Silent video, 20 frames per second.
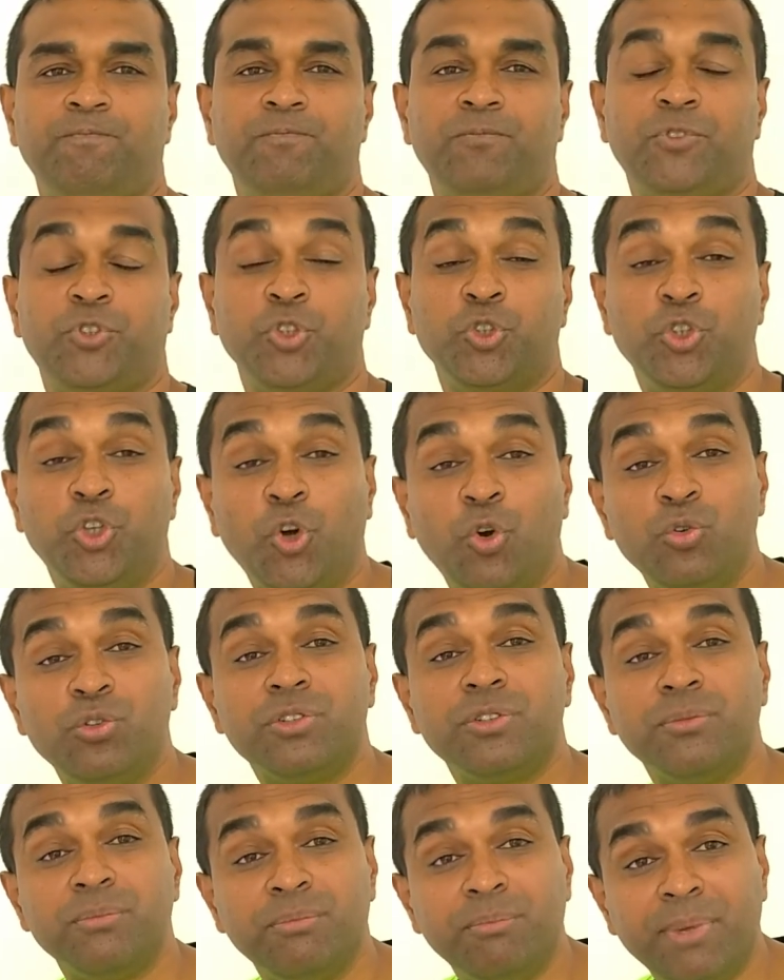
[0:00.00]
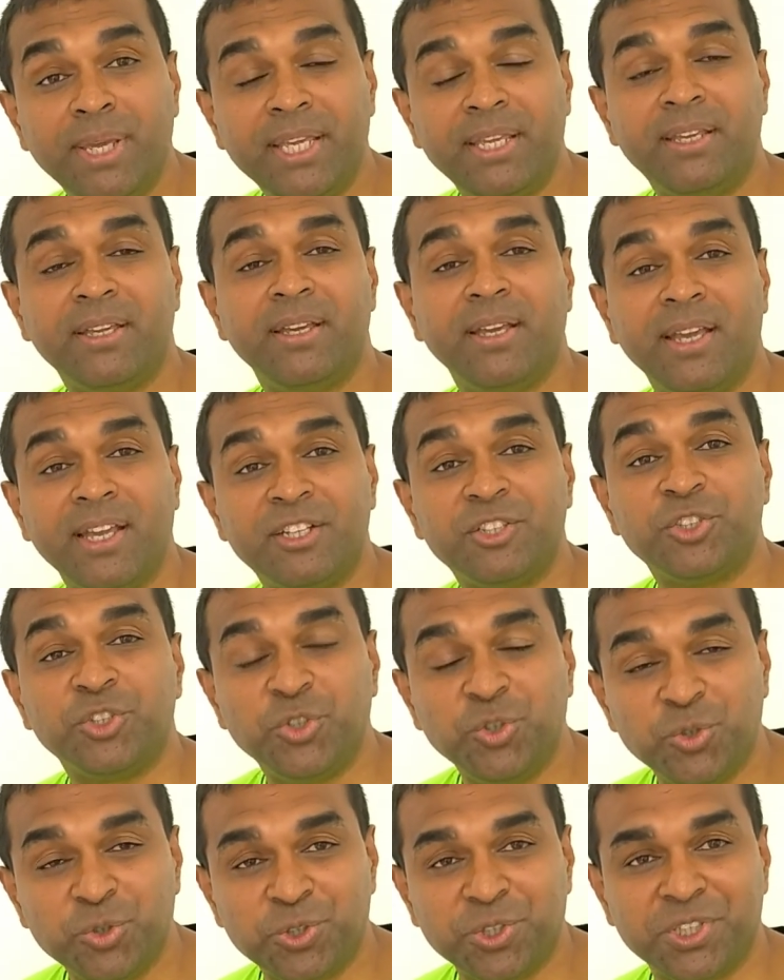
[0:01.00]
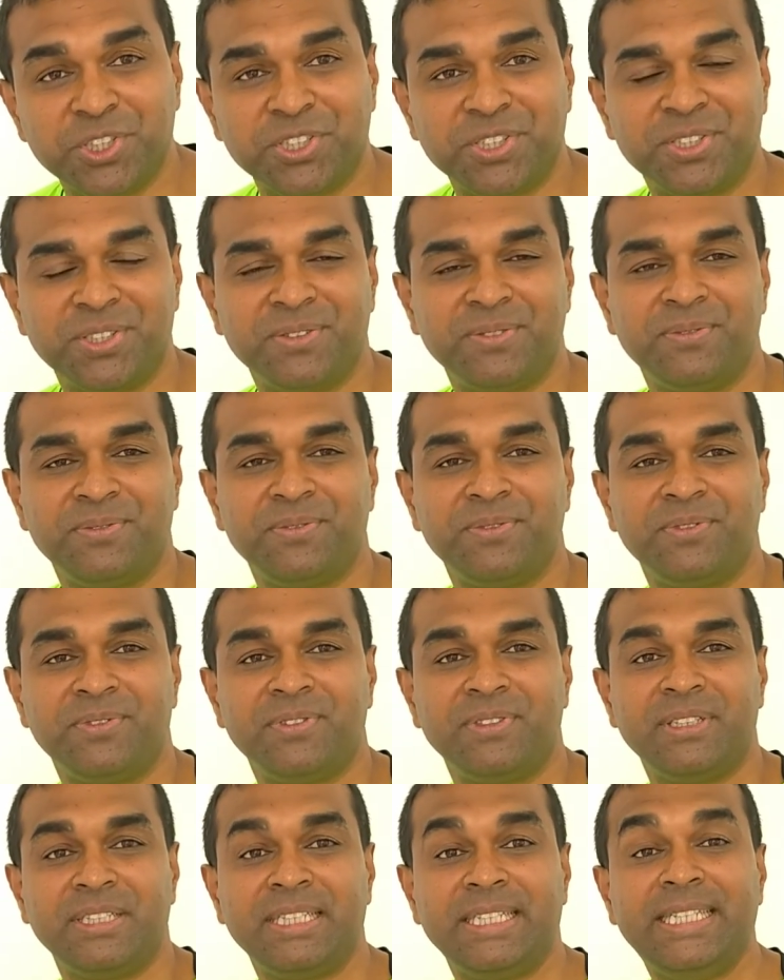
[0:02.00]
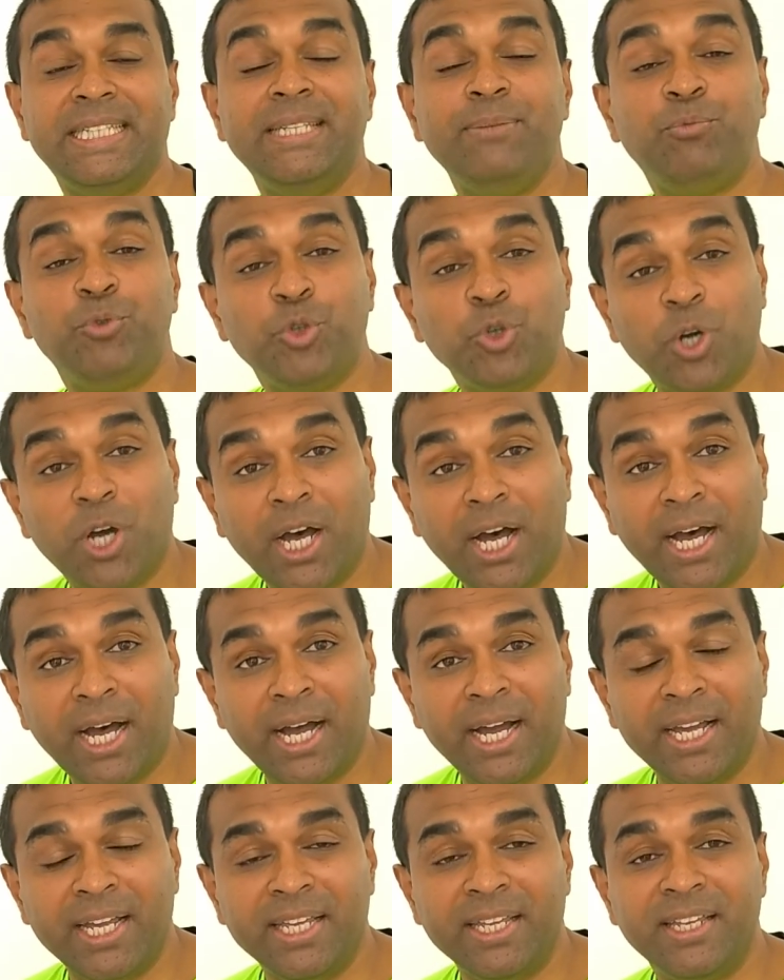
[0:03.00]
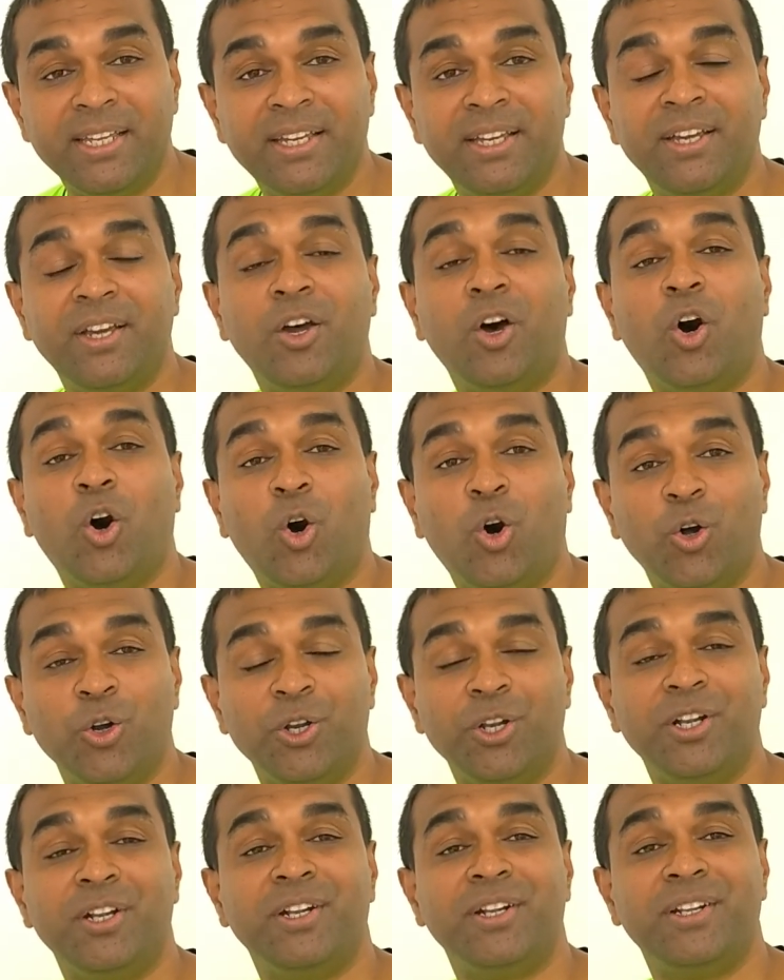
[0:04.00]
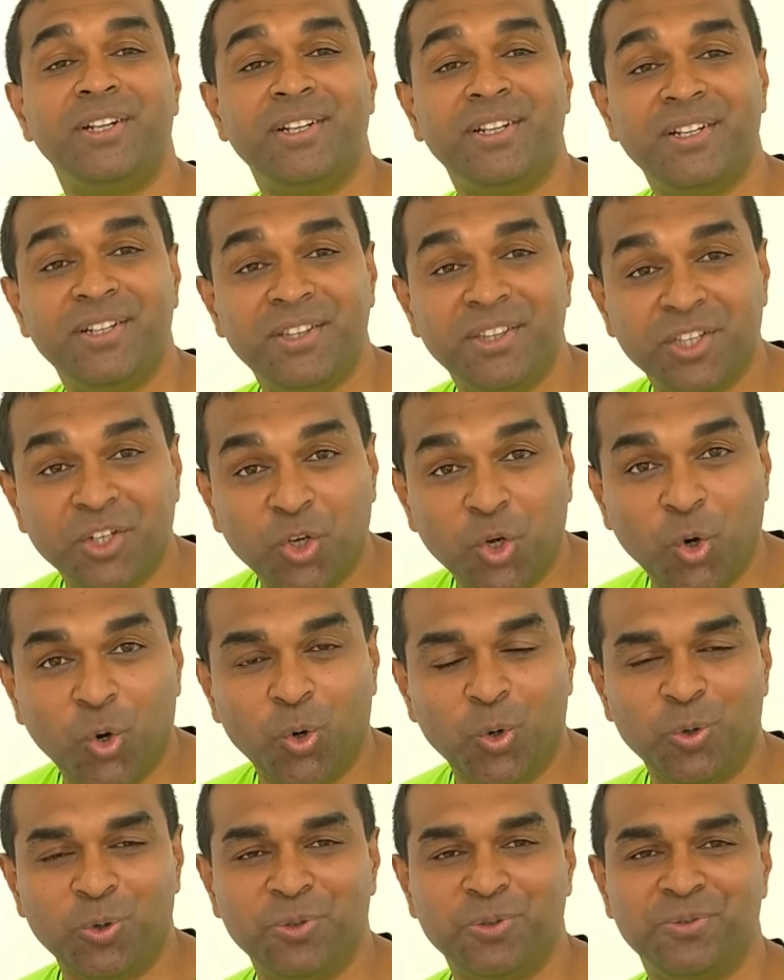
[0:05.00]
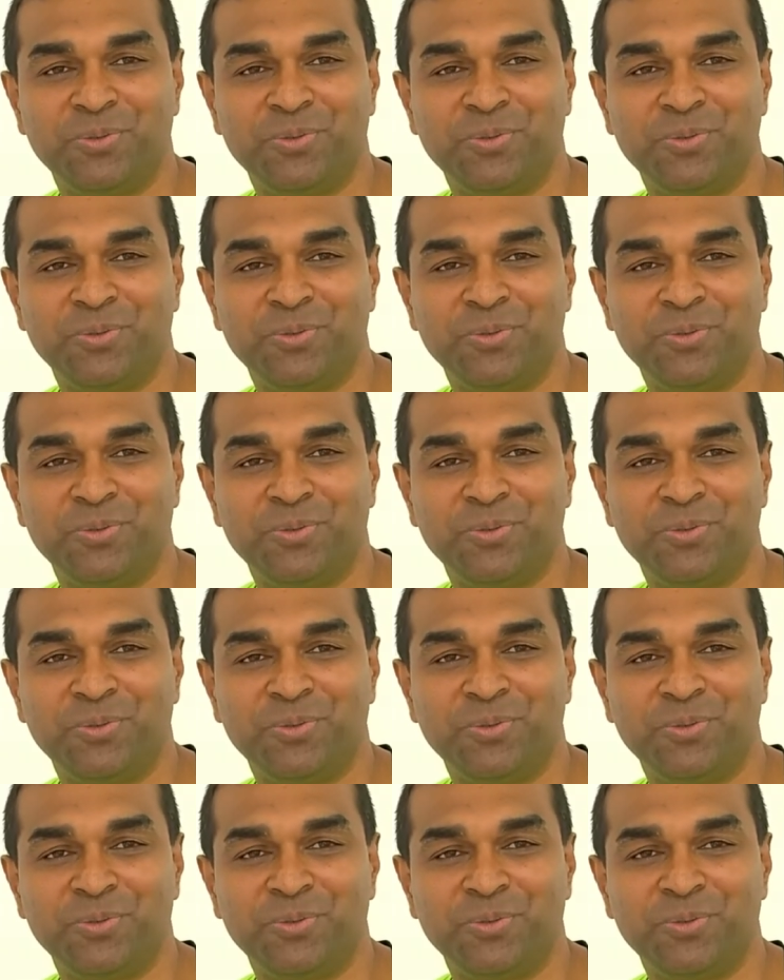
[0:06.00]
So don't make excuses. Keep your eye on the goal.